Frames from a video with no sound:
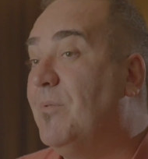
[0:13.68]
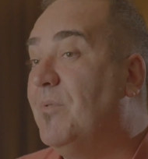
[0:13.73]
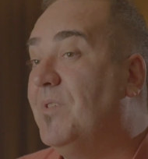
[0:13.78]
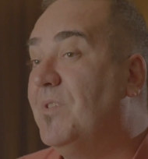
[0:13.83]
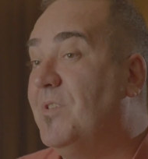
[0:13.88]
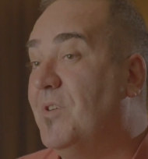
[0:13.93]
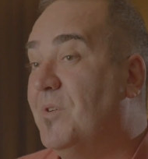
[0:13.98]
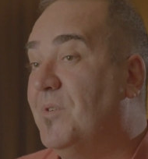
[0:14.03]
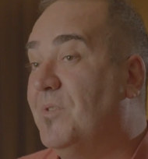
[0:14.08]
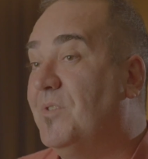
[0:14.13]

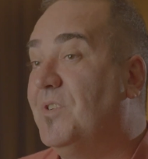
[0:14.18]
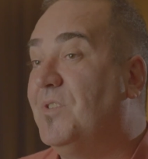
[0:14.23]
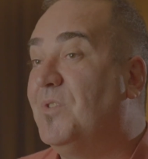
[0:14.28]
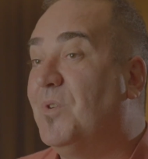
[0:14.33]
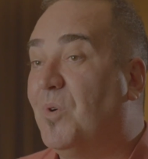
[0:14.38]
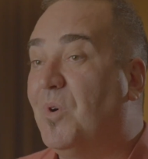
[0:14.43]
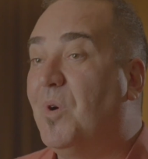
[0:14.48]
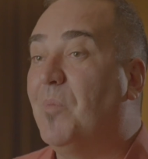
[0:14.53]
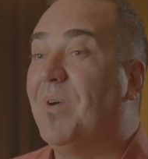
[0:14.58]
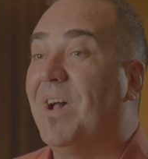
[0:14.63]
with you to
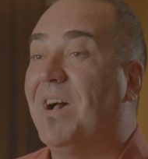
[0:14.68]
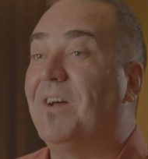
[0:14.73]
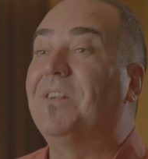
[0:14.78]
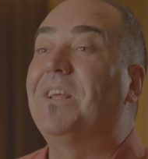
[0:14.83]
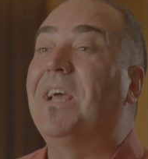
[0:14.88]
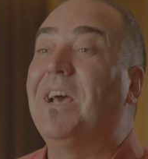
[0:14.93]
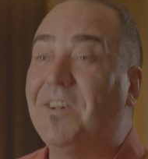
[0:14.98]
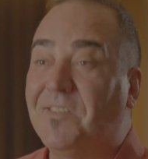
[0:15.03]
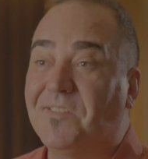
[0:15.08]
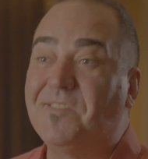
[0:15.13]
talk about
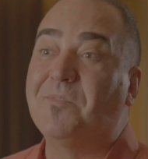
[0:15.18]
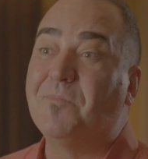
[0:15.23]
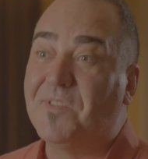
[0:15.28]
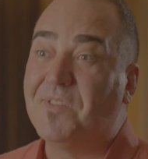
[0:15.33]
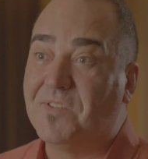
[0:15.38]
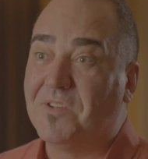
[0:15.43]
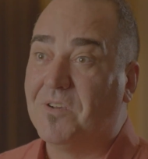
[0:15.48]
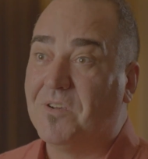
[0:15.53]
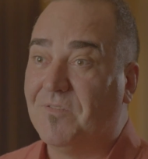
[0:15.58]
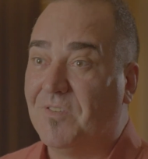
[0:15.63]
customer
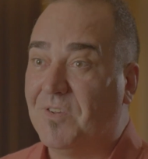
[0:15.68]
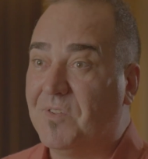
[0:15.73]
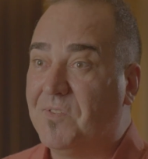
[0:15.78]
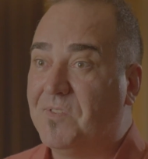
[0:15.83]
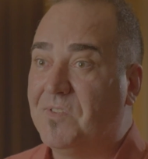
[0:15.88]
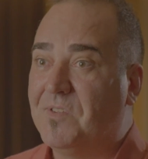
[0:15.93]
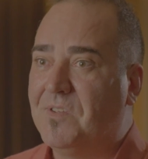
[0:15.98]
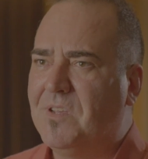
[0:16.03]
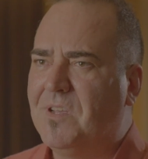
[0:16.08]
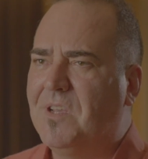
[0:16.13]

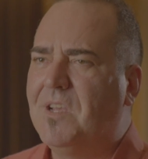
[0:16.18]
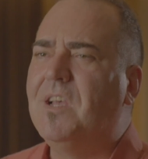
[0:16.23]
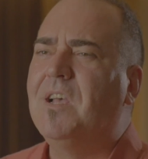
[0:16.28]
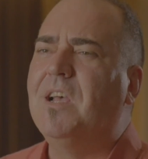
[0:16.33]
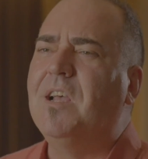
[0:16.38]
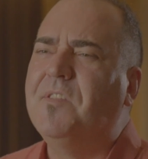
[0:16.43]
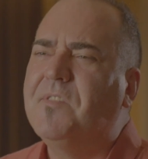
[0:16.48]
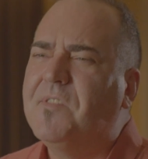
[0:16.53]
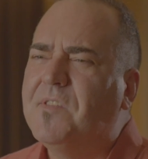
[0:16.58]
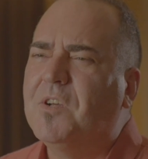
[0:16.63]
service.
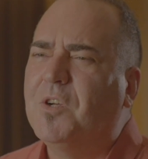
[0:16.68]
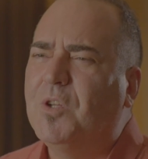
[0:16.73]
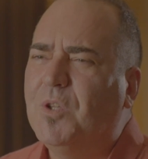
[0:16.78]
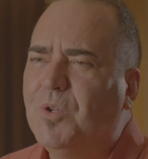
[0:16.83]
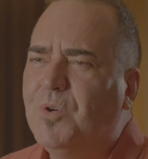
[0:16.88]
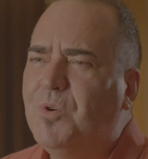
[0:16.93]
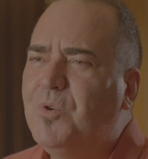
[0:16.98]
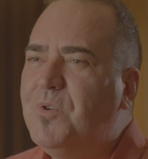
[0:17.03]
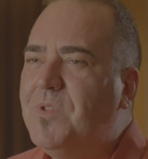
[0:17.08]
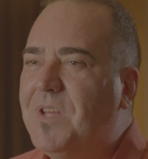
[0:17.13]
It's the
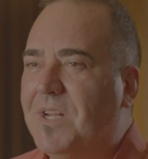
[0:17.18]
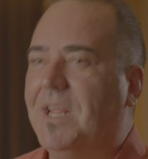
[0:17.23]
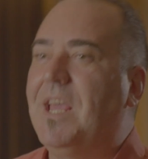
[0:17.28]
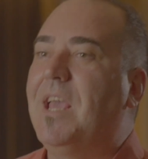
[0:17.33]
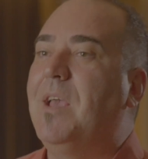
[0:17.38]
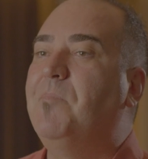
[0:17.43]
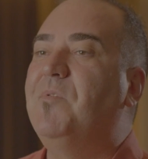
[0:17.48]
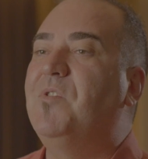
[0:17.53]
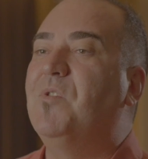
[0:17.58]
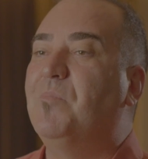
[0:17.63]
glue that
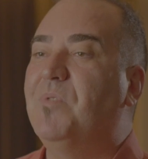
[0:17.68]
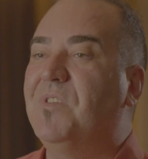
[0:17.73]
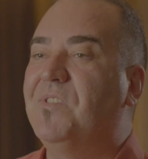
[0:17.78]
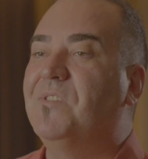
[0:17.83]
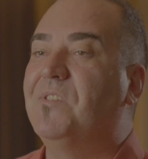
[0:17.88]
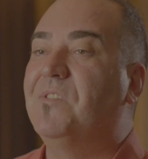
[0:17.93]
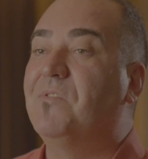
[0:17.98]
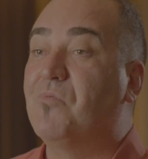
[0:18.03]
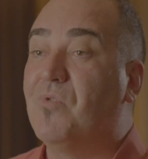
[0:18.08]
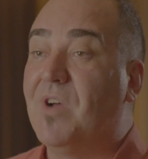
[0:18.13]
keeps your
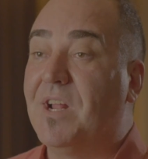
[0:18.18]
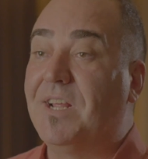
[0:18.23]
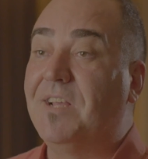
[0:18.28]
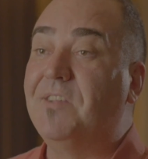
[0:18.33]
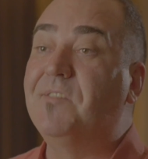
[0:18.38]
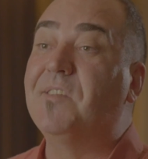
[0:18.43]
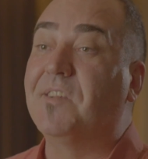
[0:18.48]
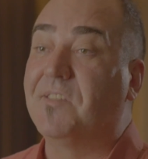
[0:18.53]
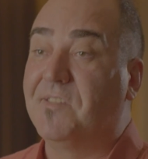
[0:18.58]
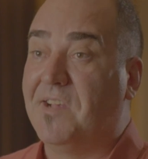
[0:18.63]
business running
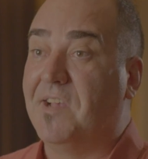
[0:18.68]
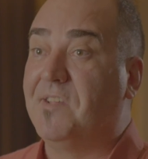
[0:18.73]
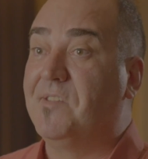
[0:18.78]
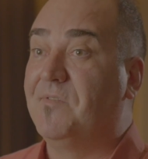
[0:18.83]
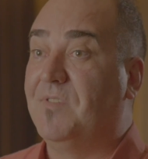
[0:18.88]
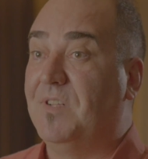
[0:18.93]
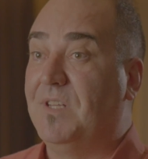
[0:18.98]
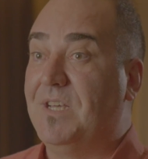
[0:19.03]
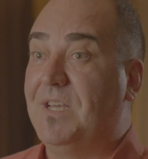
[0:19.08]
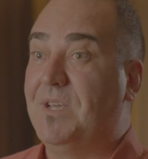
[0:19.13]

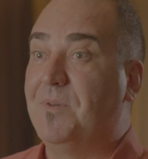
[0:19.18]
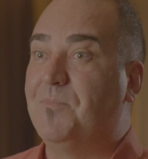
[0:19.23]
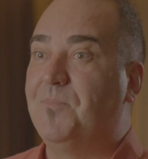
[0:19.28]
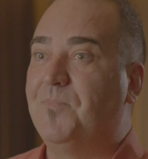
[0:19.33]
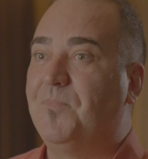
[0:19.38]
successfully.